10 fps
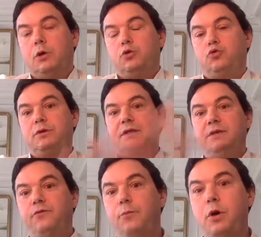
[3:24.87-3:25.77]
to
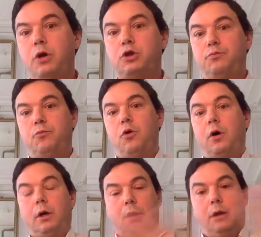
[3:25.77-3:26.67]
give a much more
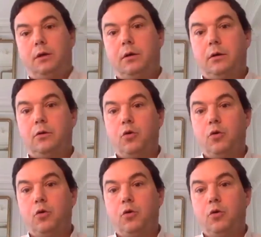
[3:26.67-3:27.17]
uh,